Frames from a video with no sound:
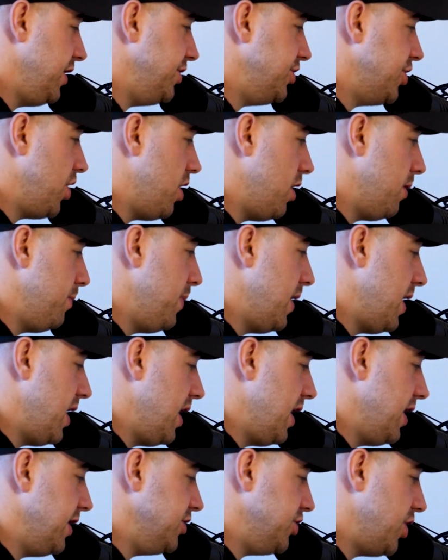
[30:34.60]
job
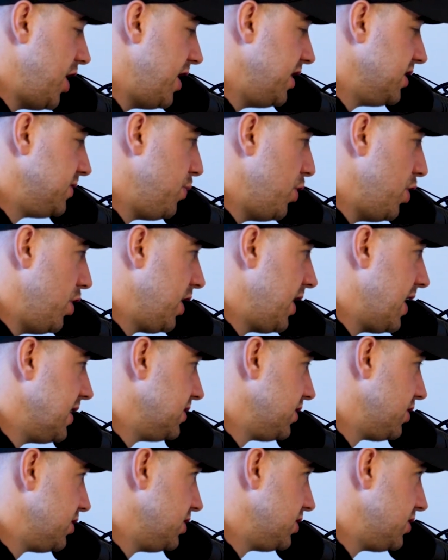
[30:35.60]
in Johannesburg
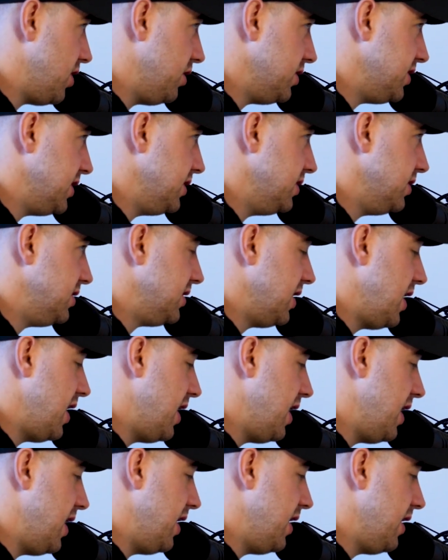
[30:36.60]
as a consultant.
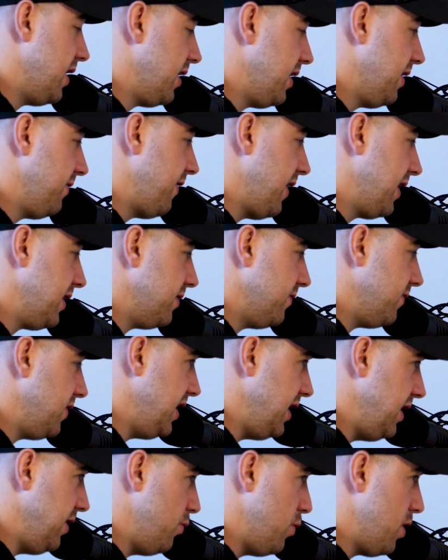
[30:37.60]

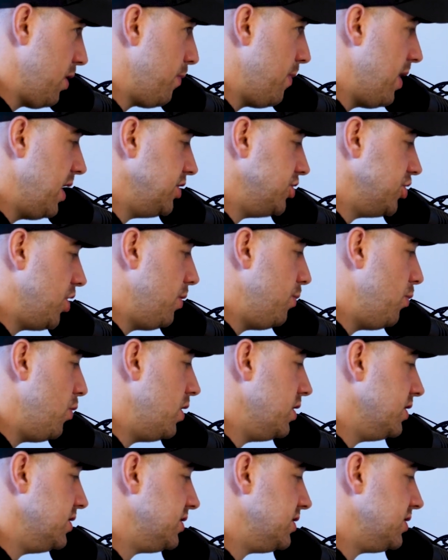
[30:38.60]
Effectively, what my job
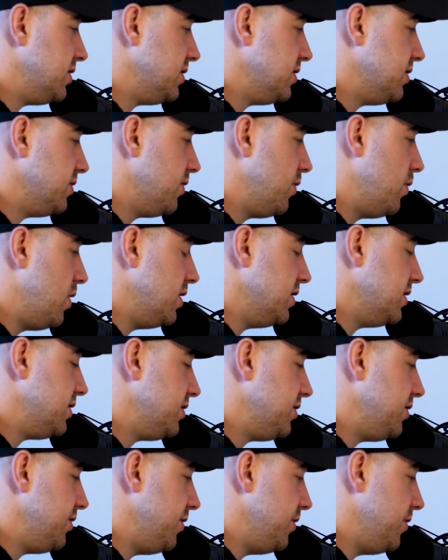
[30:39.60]
was
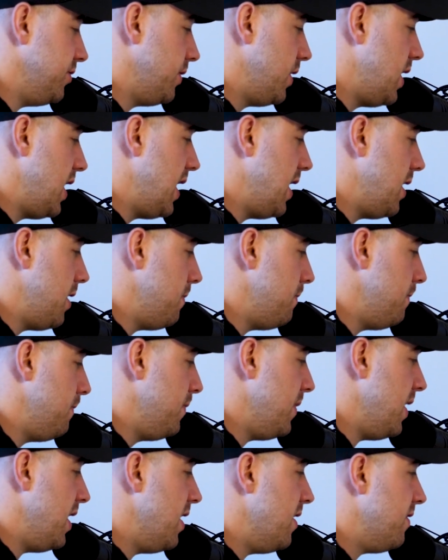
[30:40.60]
to
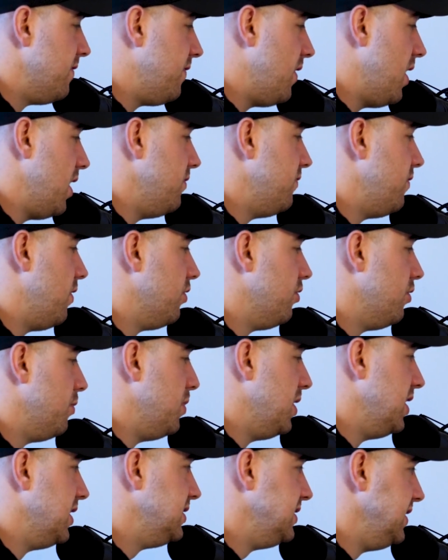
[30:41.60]
find
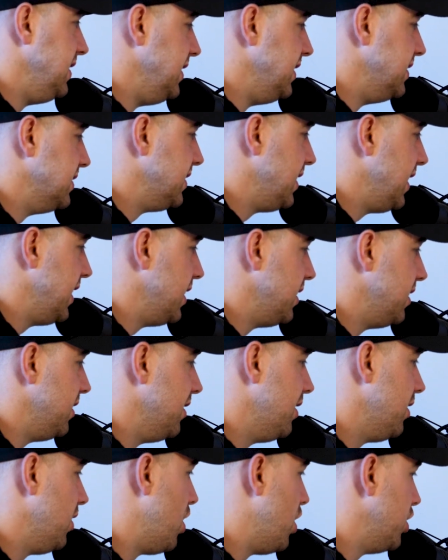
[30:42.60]
vulnerabilities
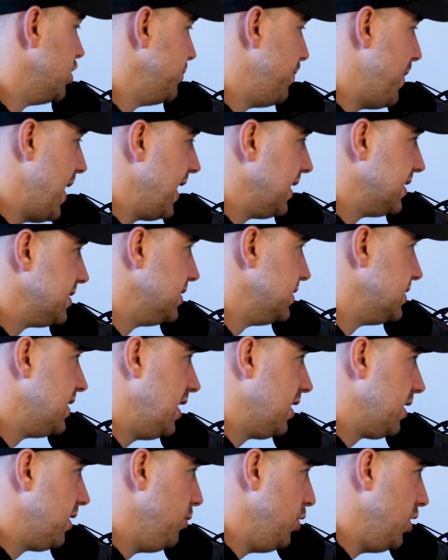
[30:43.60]
in large banks and
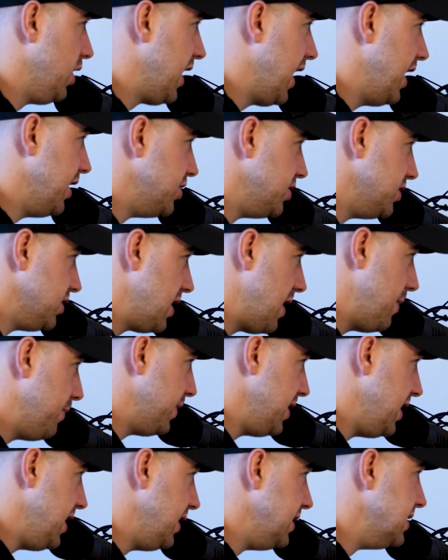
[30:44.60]
telecommunication
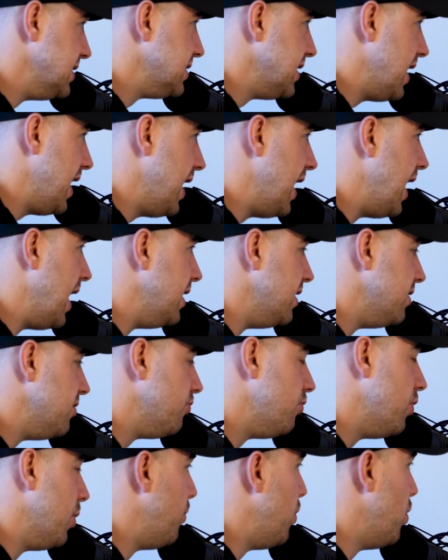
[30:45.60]
companies and
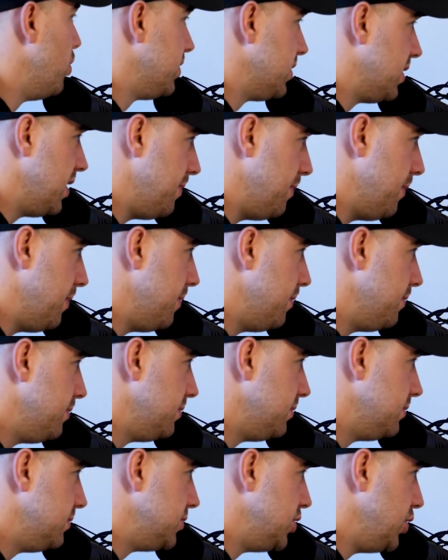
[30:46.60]
report them
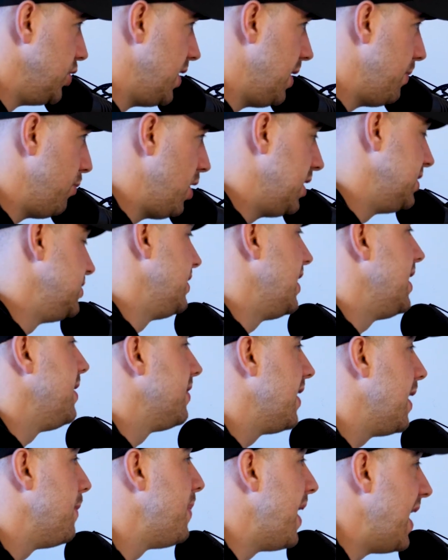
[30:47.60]
to them, right? So
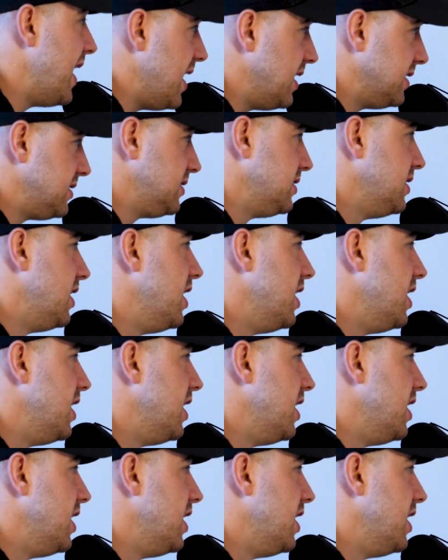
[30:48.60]
they pay us